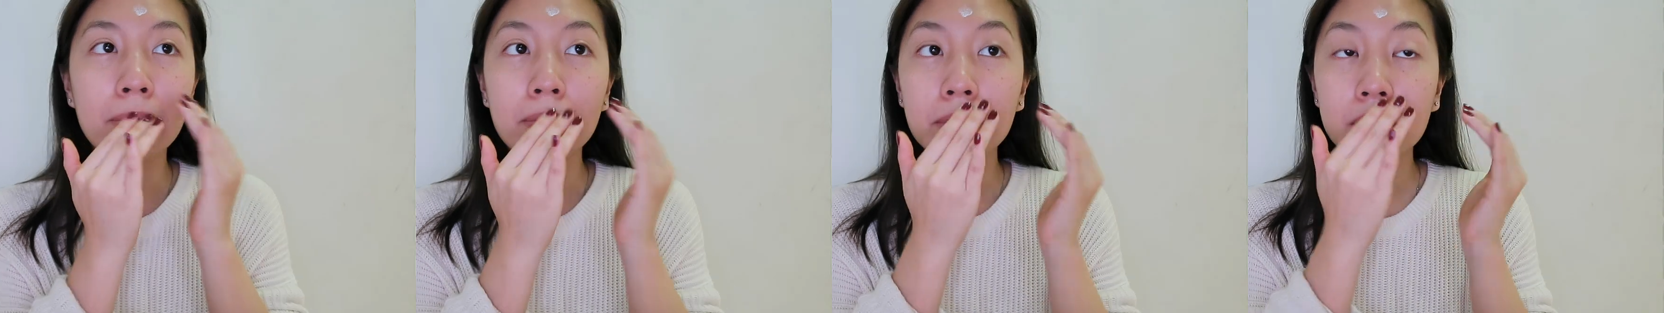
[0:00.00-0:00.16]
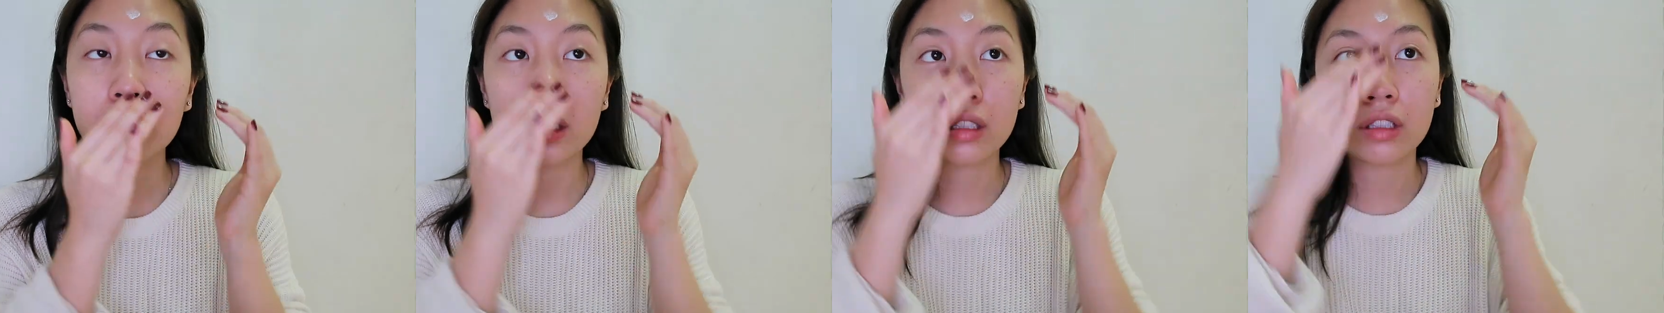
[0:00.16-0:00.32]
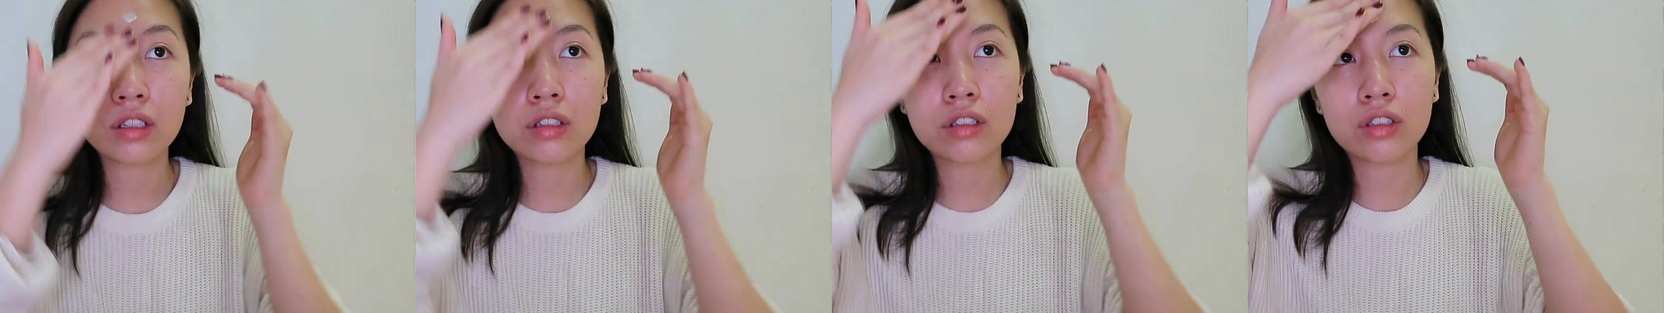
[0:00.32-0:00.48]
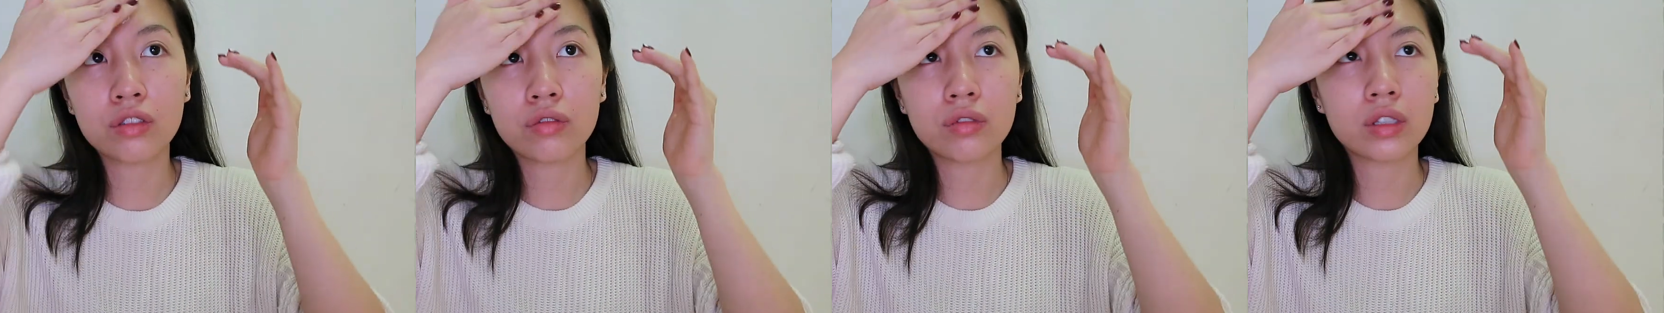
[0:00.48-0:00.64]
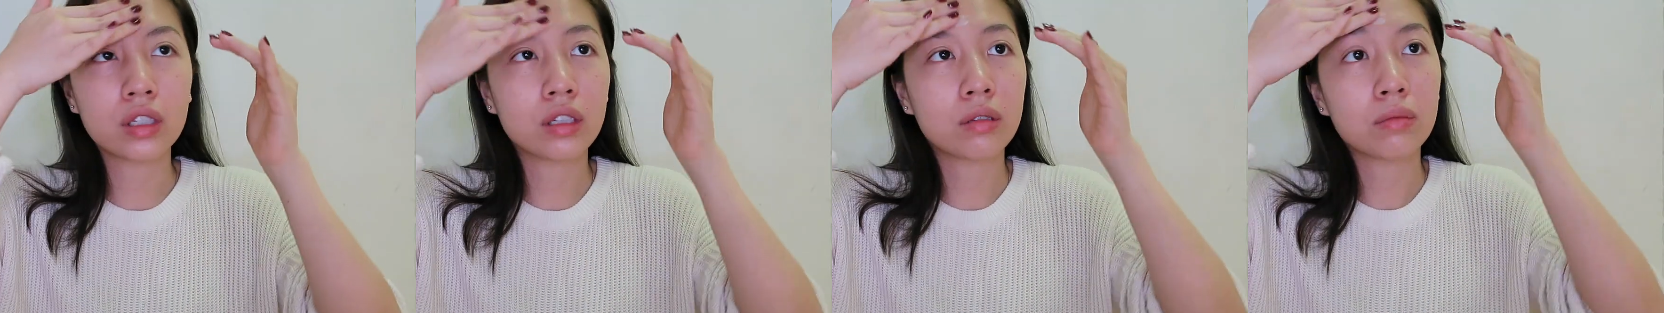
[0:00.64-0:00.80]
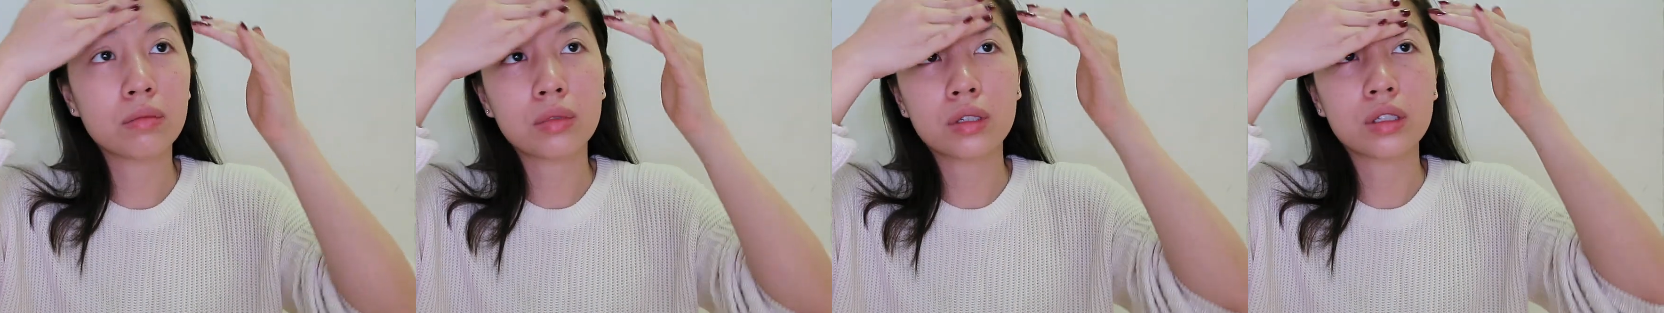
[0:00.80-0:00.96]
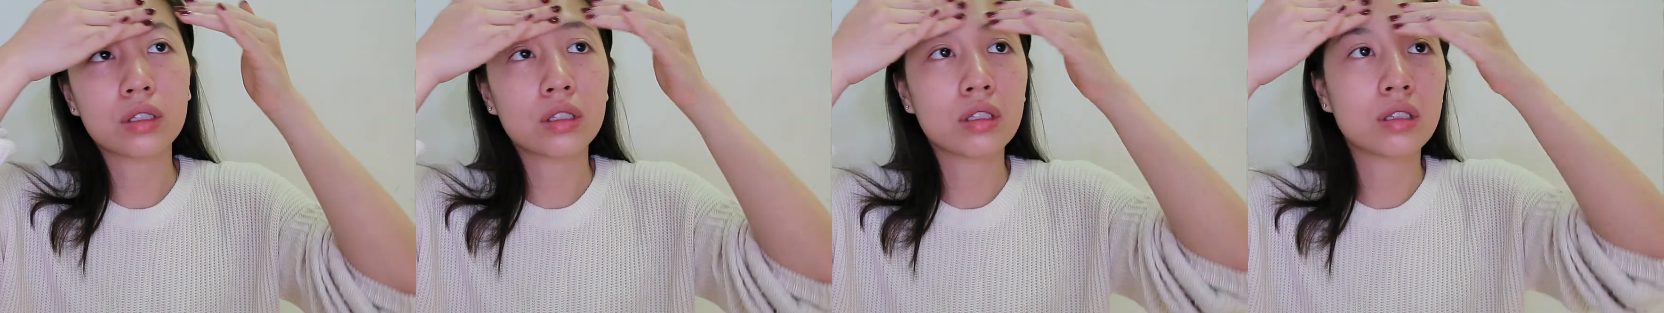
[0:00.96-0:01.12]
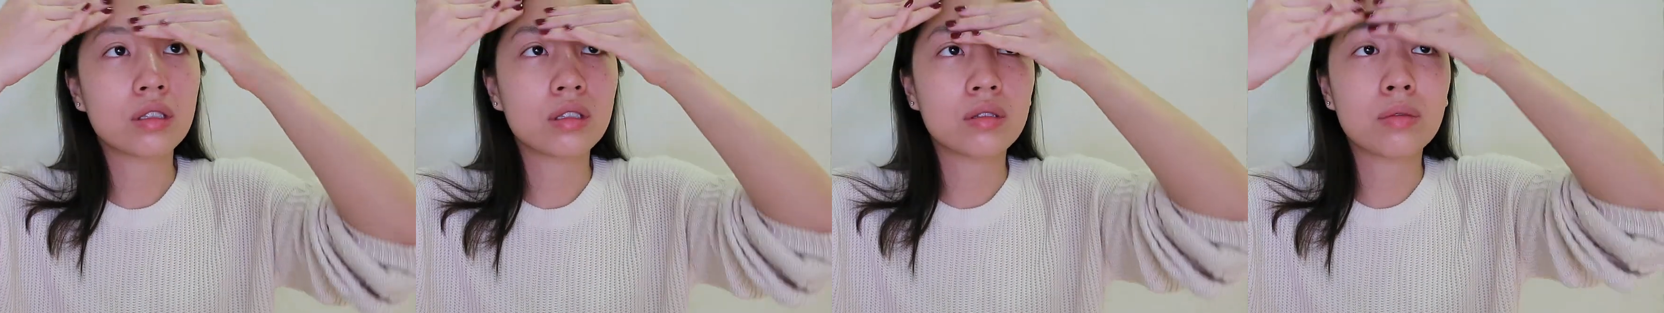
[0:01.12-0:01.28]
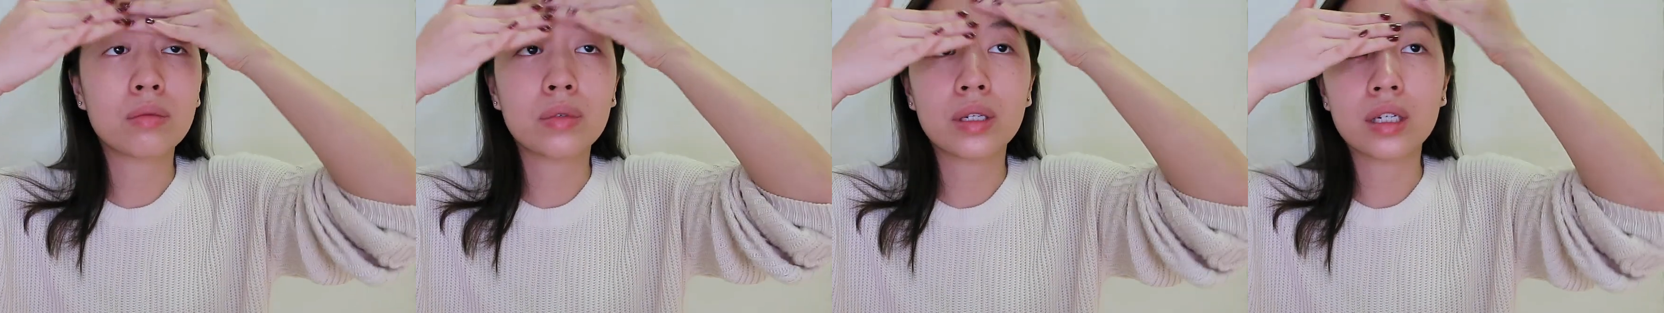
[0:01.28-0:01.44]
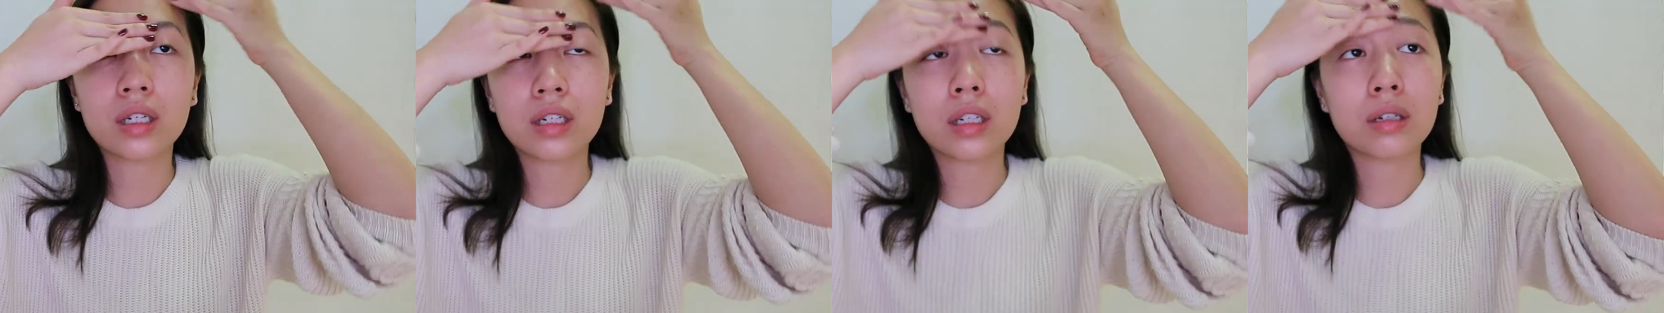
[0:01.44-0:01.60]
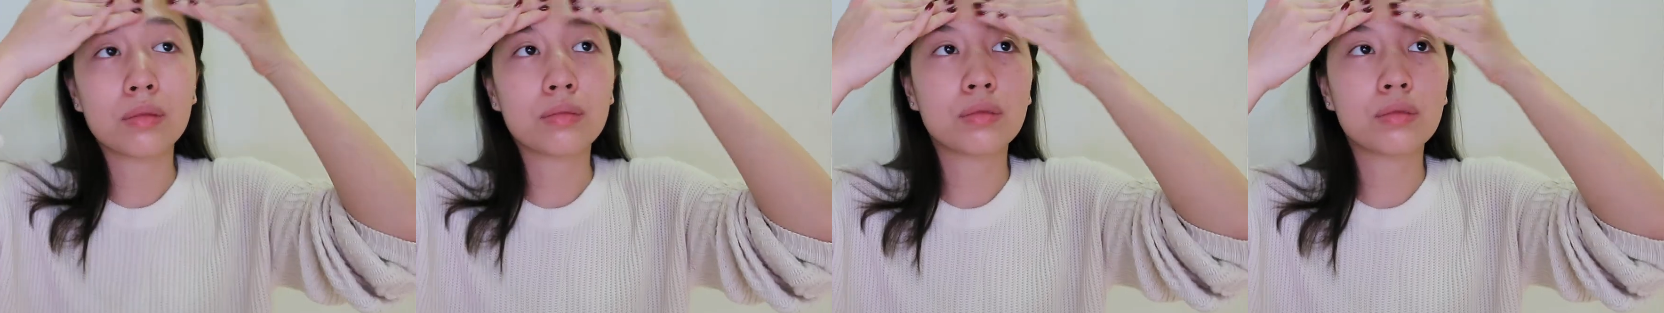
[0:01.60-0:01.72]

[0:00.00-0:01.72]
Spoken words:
sunscreen is really important when it